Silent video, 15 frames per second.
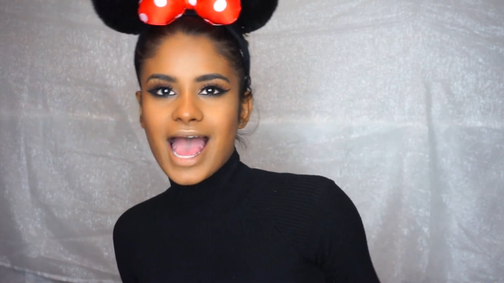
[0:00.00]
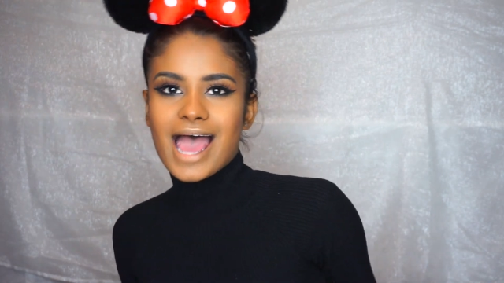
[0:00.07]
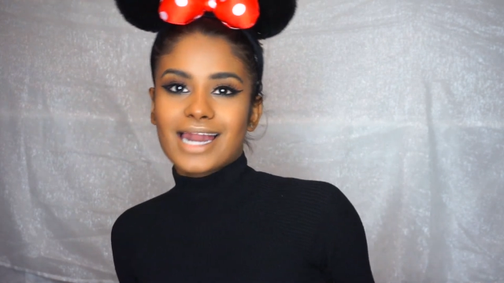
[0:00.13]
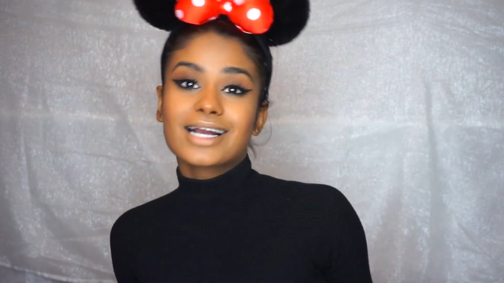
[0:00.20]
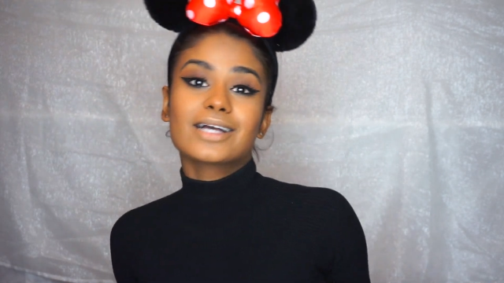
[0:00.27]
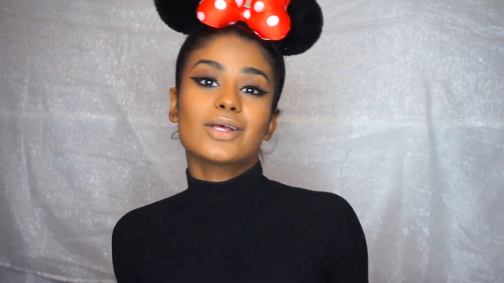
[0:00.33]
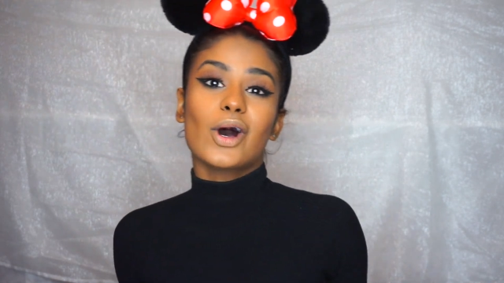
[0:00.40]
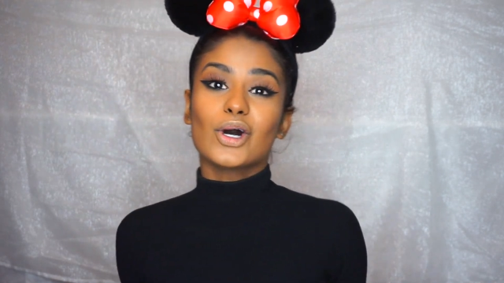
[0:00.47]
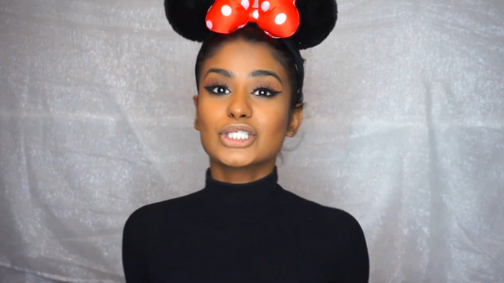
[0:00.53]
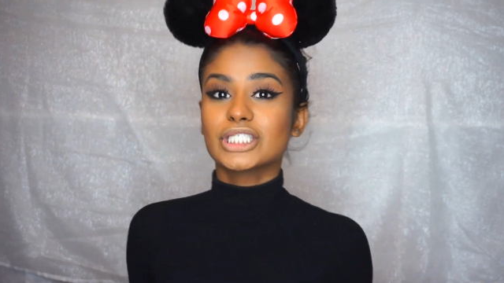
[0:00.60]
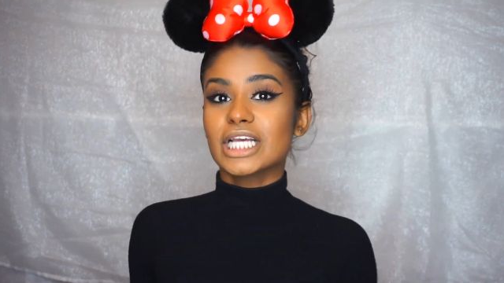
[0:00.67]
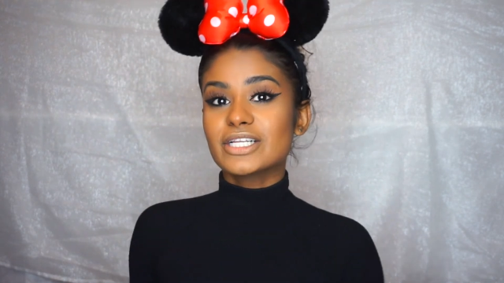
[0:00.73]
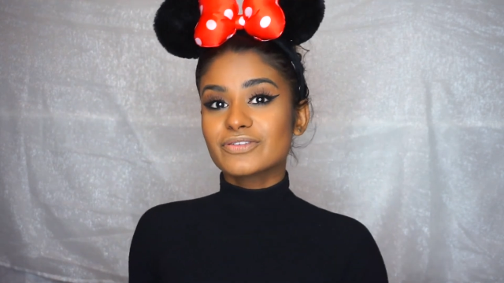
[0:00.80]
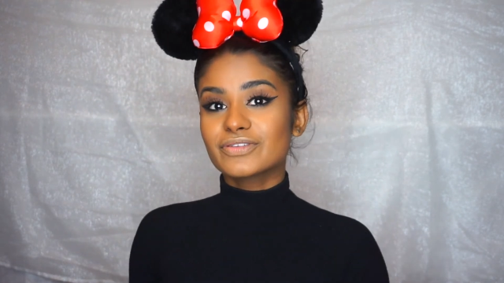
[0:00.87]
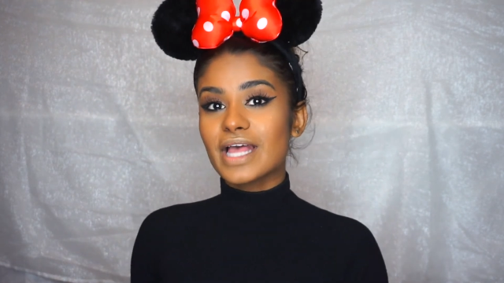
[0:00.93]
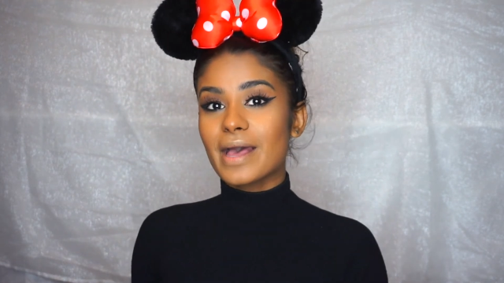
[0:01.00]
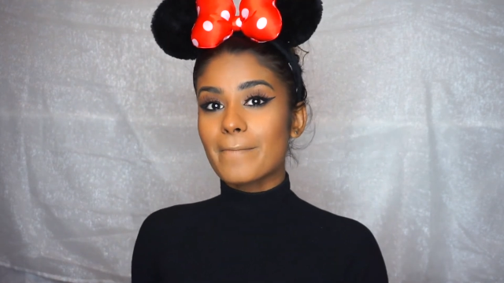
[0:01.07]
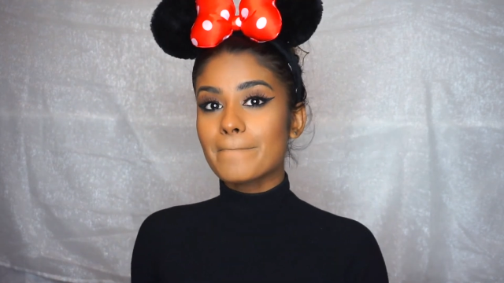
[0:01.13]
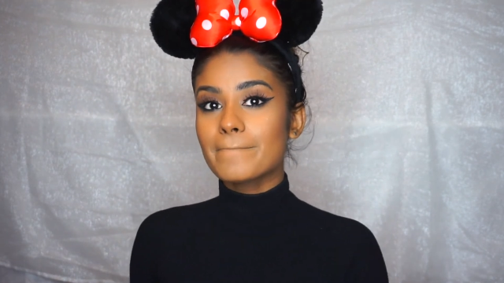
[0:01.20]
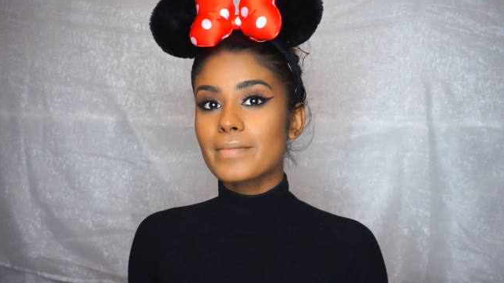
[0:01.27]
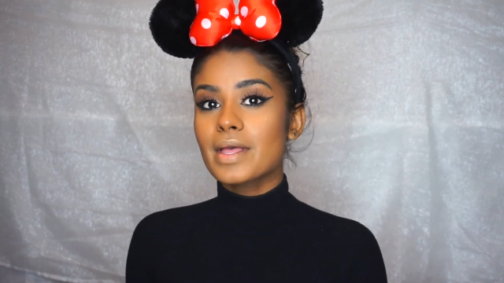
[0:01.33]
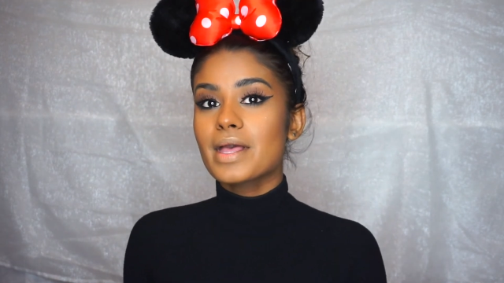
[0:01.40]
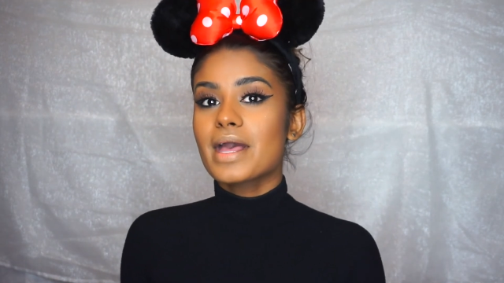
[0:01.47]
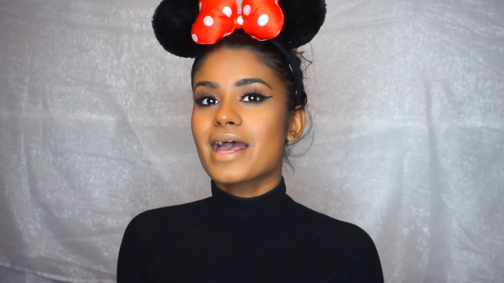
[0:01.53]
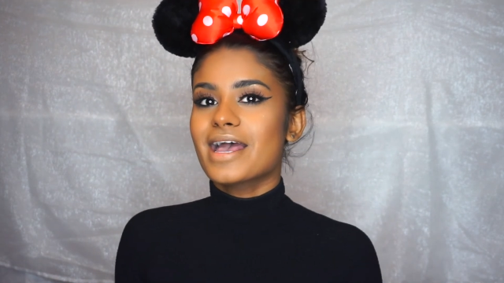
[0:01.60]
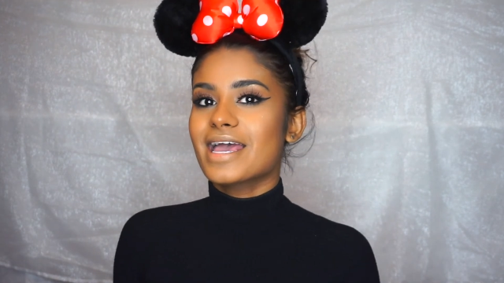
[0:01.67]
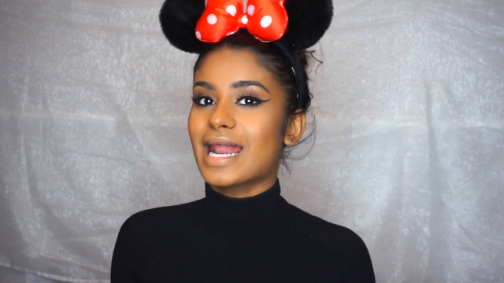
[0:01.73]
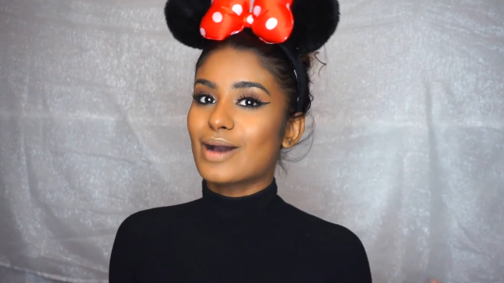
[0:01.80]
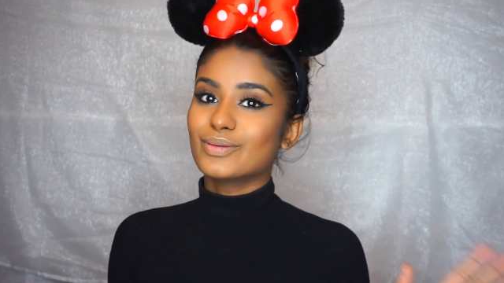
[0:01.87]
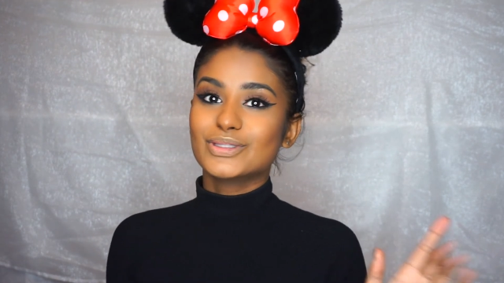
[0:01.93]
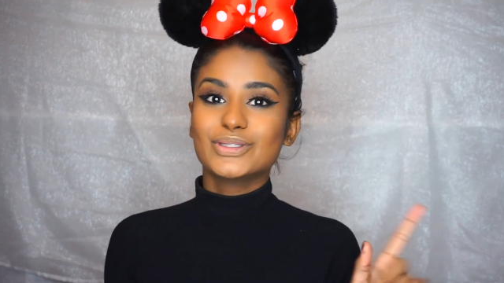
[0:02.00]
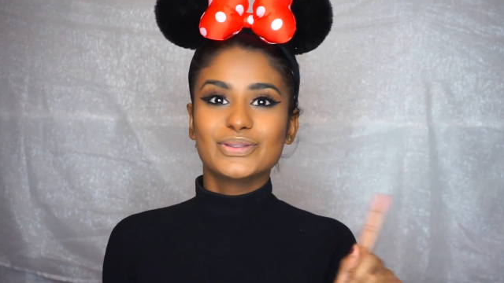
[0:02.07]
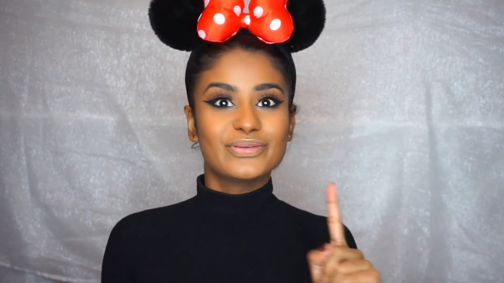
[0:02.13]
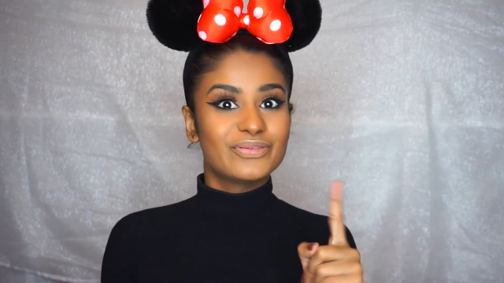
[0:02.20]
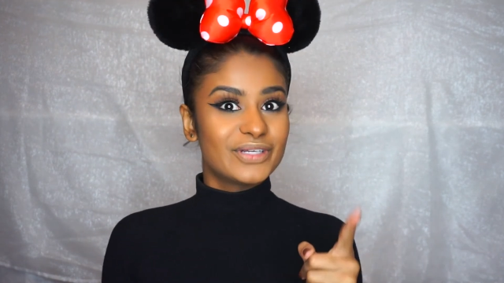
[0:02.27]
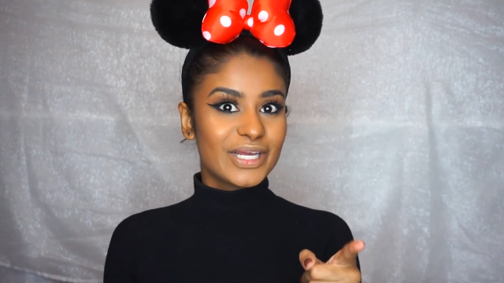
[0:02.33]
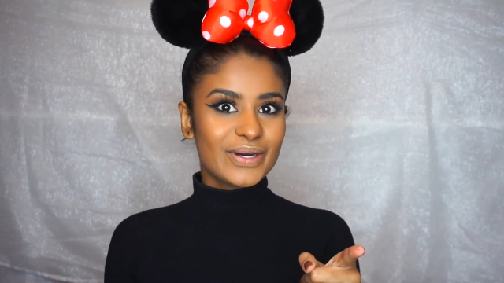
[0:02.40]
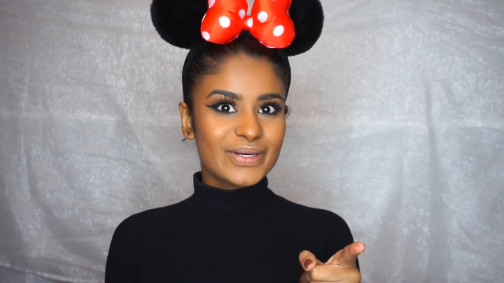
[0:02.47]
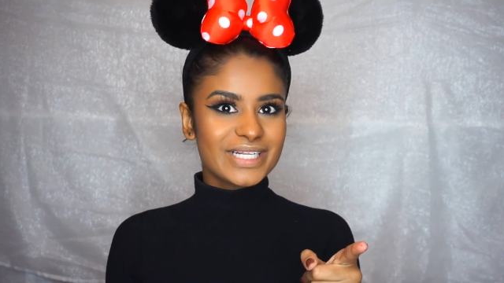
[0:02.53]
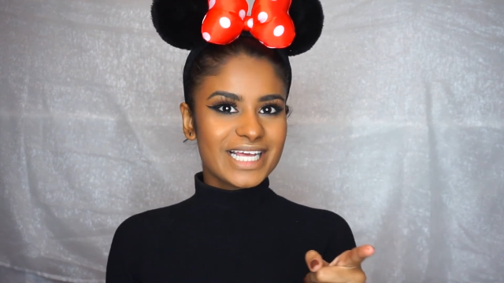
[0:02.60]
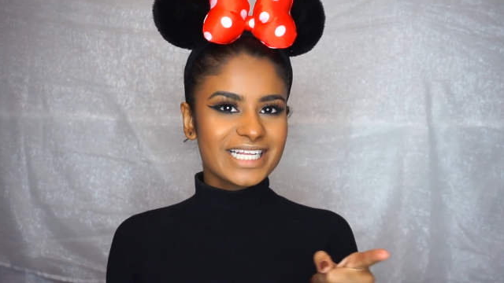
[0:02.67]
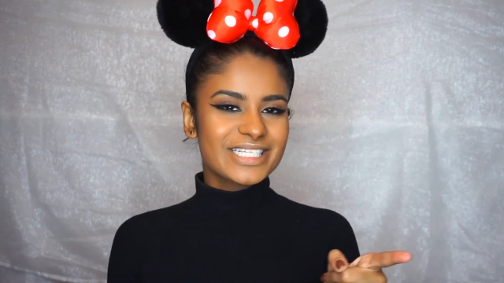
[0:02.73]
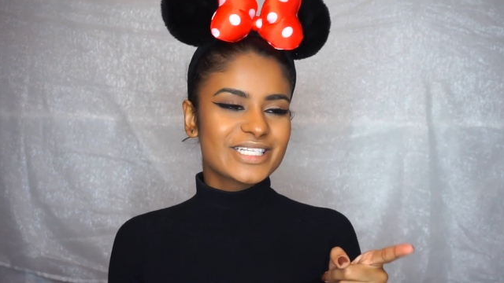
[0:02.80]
I got all shades of them, and I will do a video on that.